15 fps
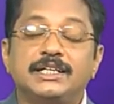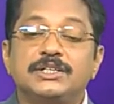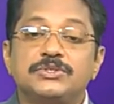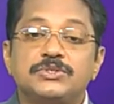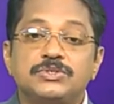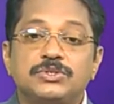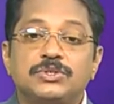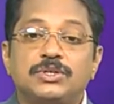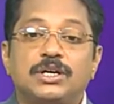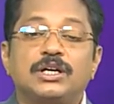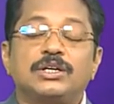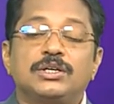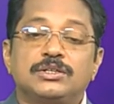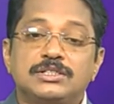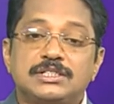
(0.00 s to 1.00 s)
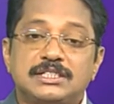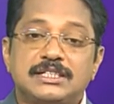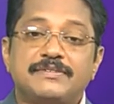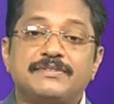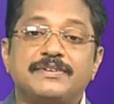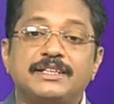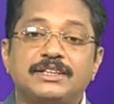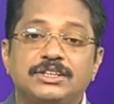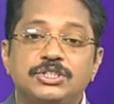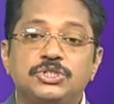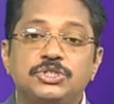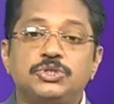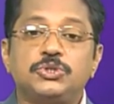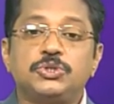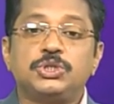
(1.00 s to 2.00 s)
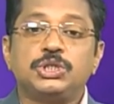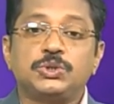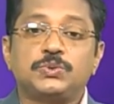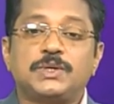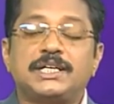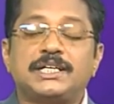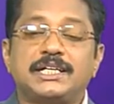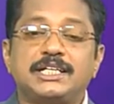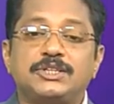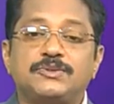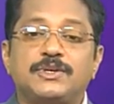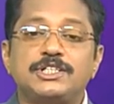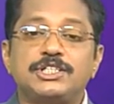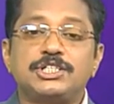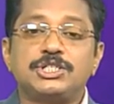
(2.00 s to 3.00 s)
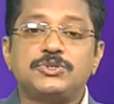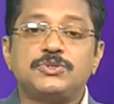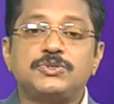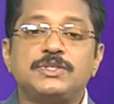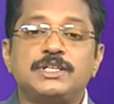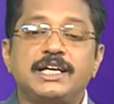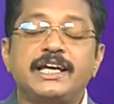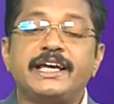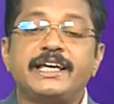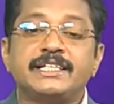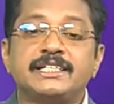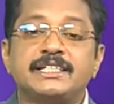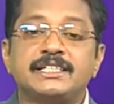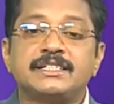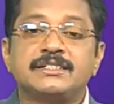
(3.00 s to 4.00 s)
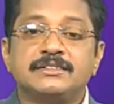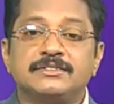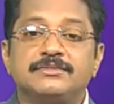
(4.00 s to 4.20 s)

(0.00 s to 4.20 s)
So, 7th June 2022 is